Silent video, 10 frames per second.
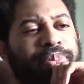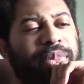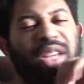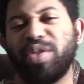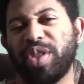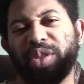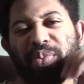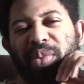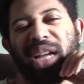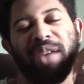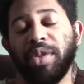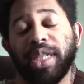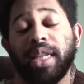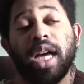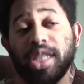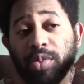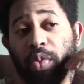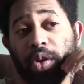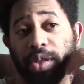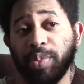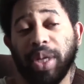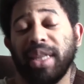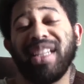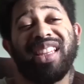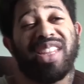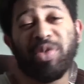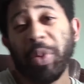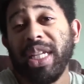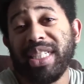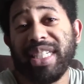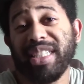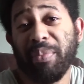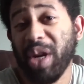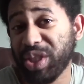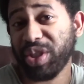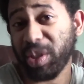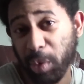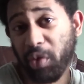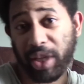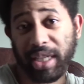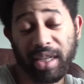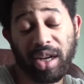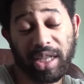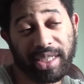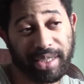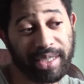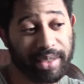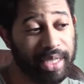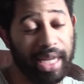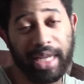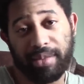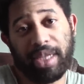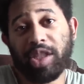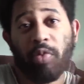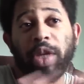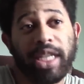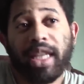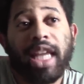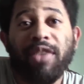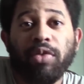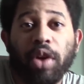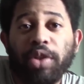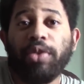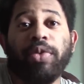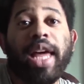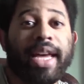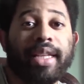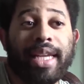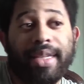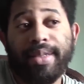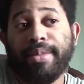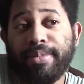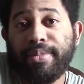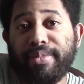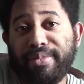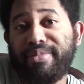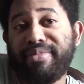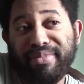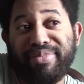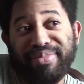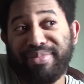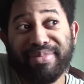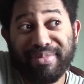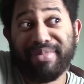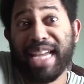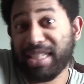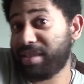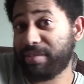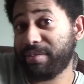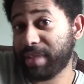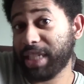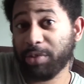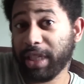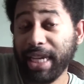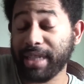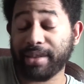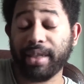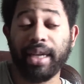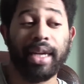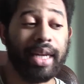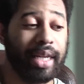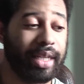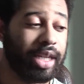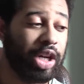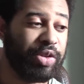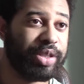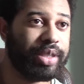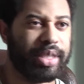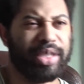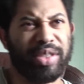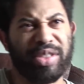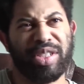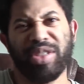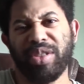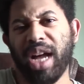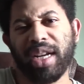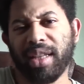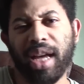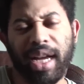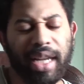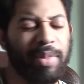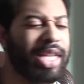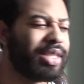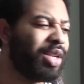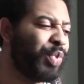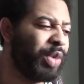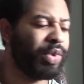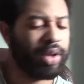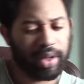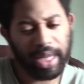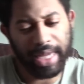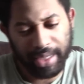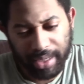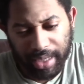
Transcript: wouldn't say lots of spoilers, but there really just isn't much to the movie. You know, it's a week in the life of Arthur Fleck. Like, that's what it is. You know, there's just not a lot. I mean, some people are like,